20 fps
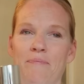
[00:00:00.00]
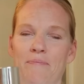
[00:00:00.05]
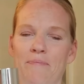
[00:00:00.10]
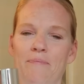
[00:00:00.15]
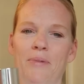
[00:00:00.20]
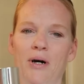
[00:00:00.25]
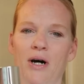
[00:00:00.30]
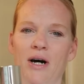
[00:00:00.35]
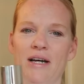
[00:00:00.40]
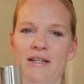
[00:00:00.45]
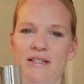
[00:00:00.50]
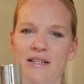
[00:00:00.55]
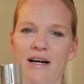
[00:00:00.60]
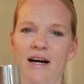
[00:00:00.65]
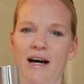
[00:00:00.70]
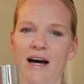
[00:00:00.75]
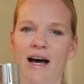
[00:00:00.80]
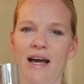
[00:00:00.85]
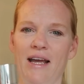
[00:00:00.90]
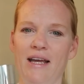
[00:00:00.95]
bought
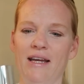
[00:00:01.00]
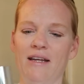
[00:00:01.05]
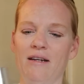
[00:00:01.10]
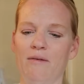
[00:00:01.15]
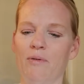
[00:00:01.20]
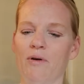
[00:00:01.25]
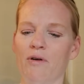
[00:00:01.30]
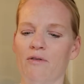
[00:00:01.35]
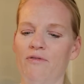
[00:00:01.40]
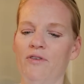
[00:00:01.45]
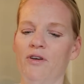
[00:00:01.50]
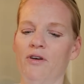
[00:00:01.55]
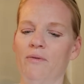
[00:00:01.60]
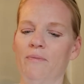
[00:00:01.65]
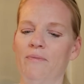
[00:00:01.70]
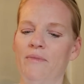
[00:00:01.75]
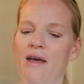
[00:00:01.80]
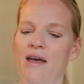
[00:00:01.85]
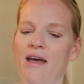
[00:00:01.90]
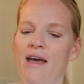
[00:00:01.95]
a high-end
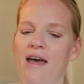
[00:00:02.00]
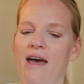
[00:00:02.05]
perfume.